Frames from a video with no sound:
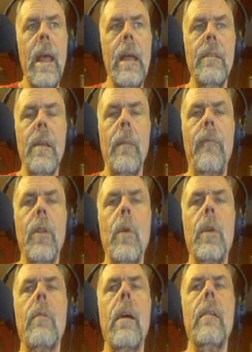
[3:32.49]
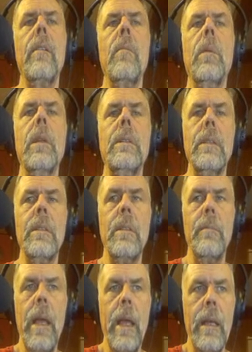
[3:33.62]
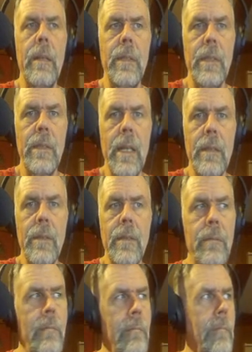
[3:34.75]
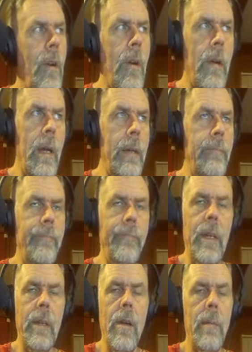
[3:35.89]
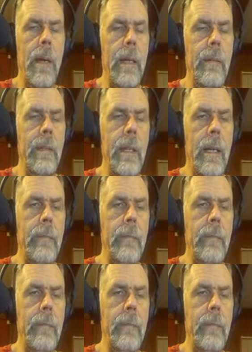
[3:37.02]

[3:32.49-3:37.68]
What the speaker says: ends up floating around in your blood system as excess carbohydrates.